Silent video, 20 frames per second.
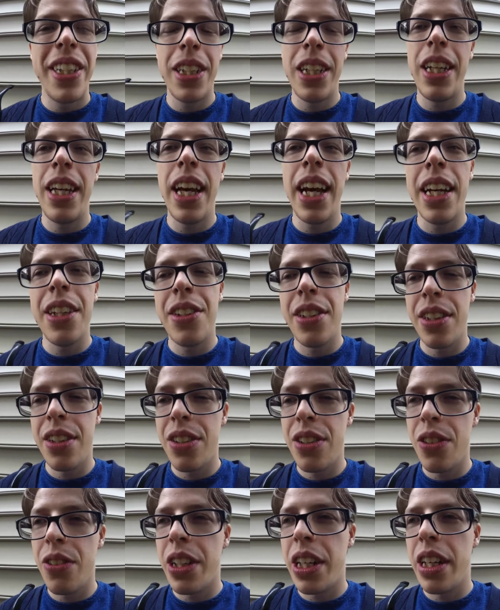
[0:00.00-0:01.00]
essence,
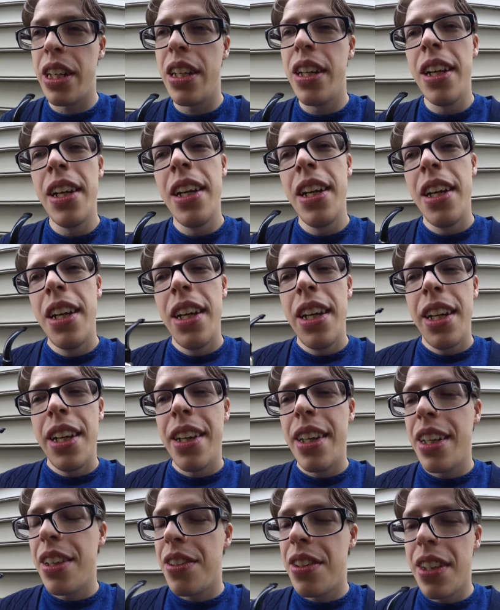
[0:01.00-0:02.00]
okay? This
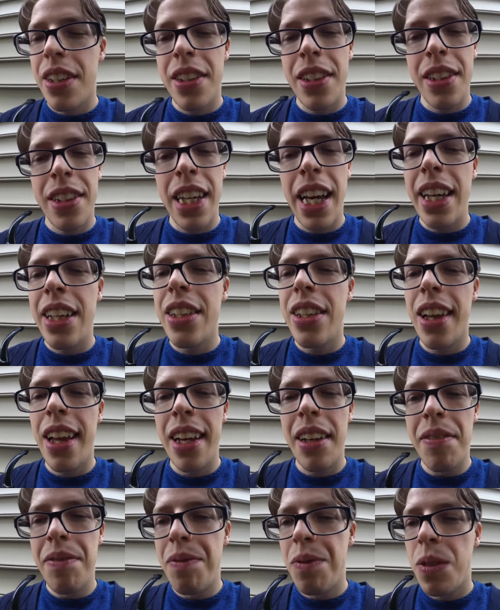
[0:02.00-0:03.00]
doesn't taste like
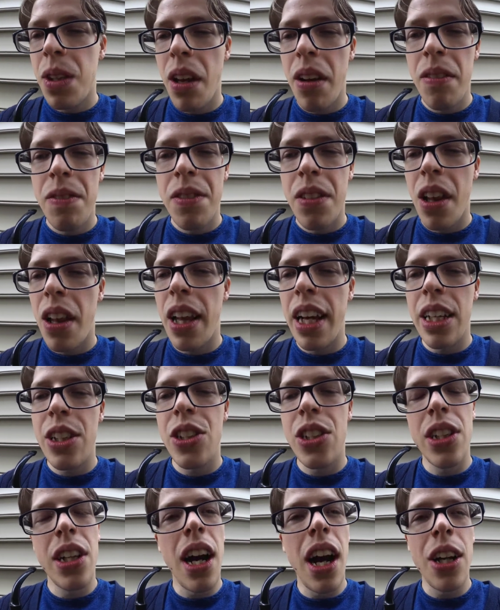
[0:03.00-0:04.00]
like
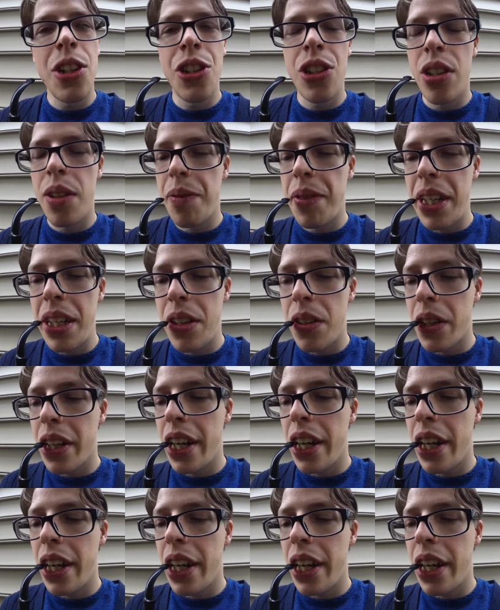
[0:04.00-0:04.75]
Scotch to me, okay?